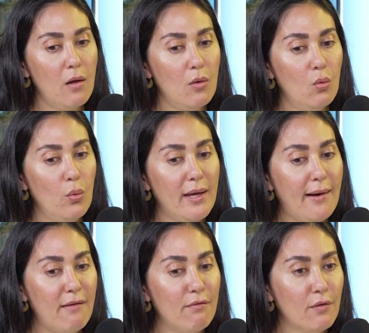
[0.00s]
We
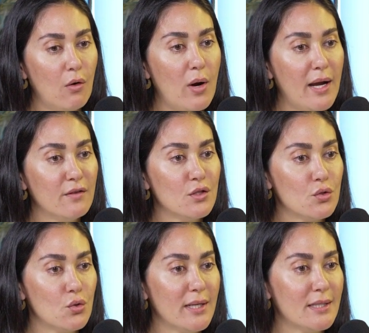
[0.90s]
have quite a
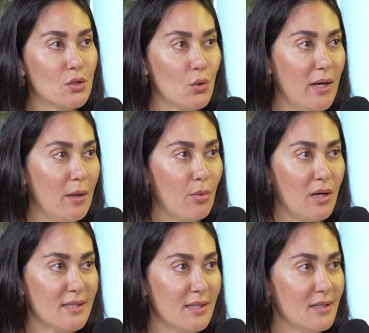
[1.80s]
strict screening
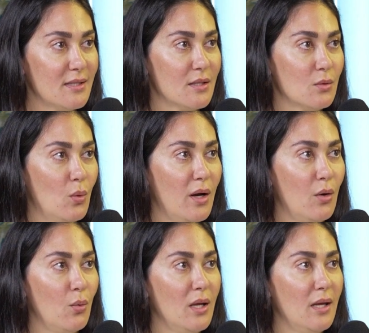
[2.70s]
process where
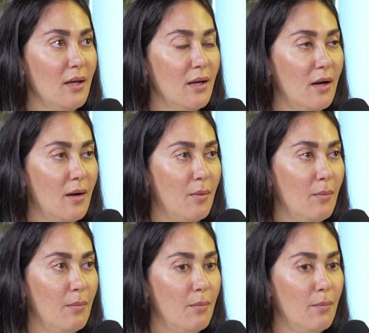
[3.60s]
we
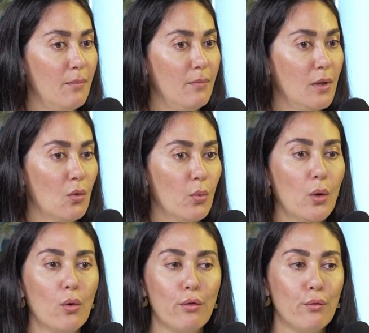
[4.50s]

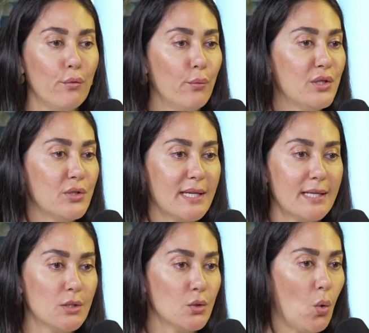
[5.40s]
go through, we just get
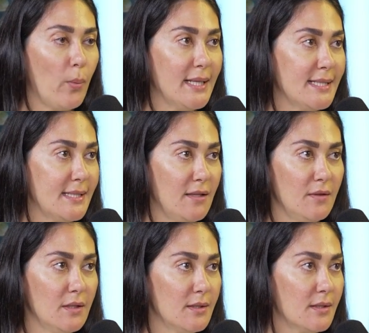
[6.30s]
so many
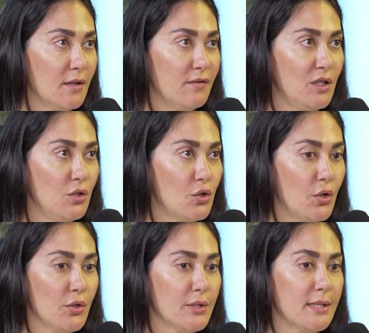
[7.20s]
CVs of teachers,